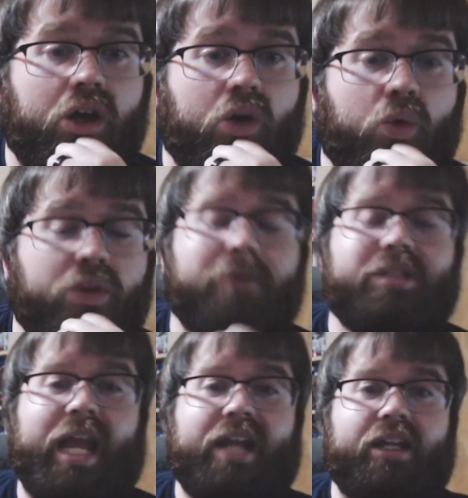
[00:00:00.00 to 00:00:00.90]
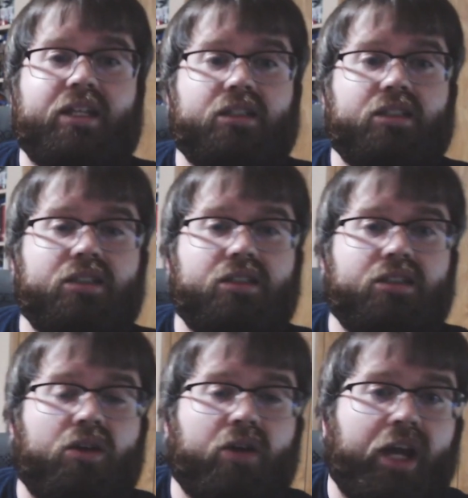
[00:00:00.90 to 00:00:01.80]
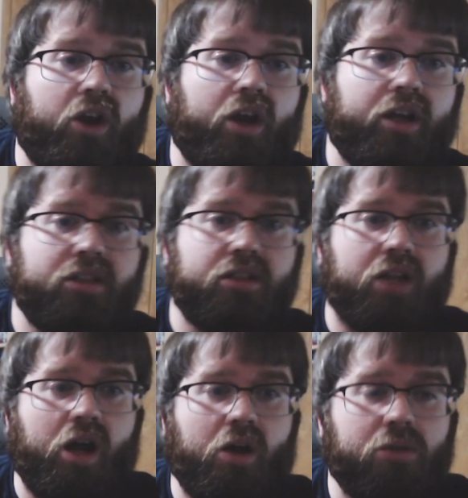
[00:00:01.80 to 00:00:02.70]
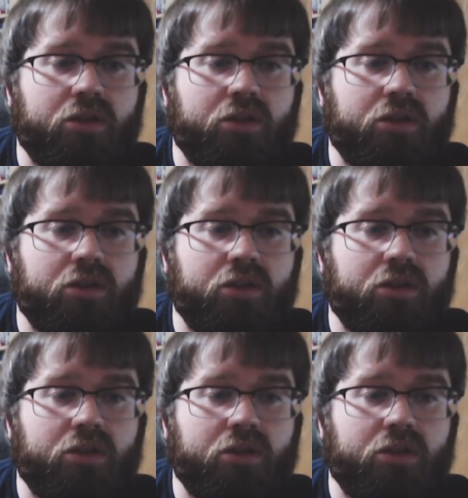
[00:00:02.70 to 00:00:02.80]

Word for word: Well, that was handy. Okay, good. Uh-oh.